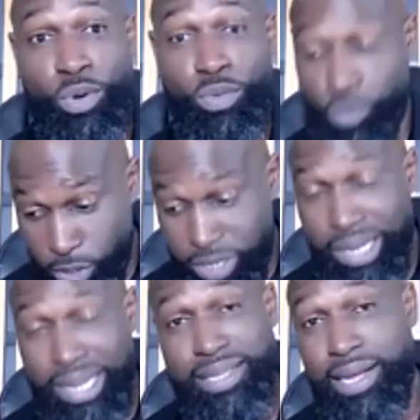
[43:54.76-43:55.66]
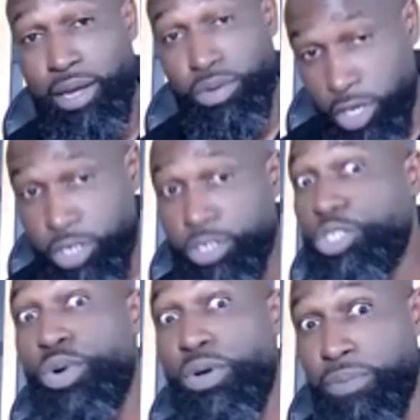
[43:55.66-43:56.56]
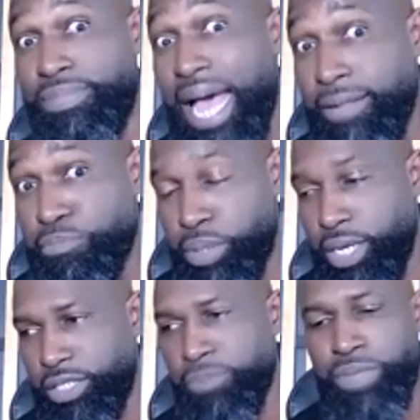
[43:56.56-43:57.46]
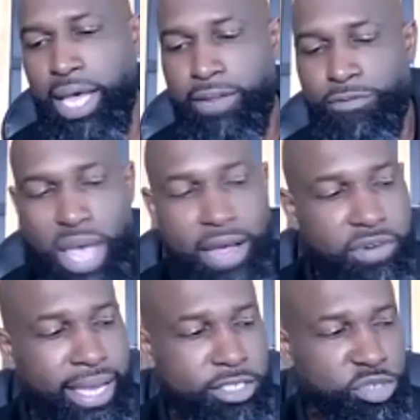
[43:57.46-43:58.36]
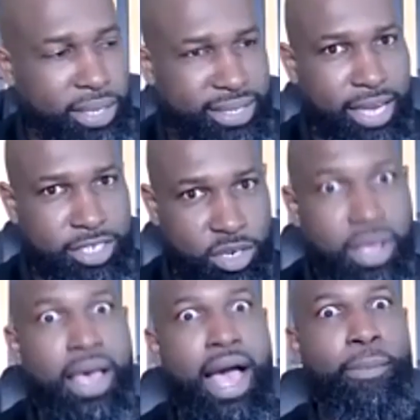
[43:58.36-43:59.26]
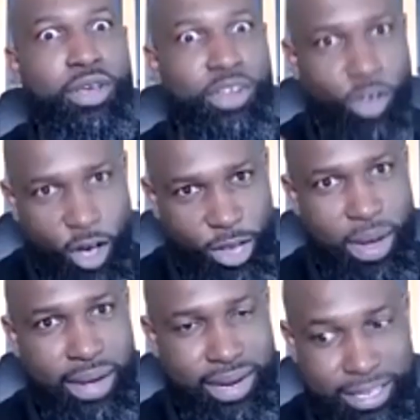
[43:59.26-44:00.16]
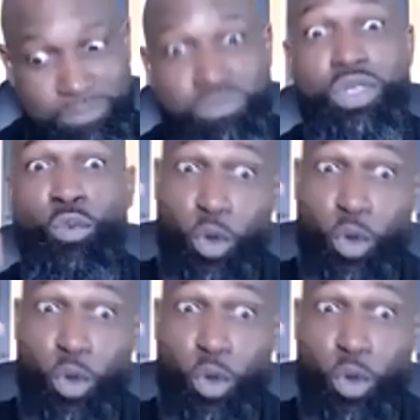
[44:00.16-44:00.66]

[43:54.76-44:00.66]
we're gonna let that out. You're gonna do it from that place. And if you ever get transactional, I'm gonna call you out on it. We're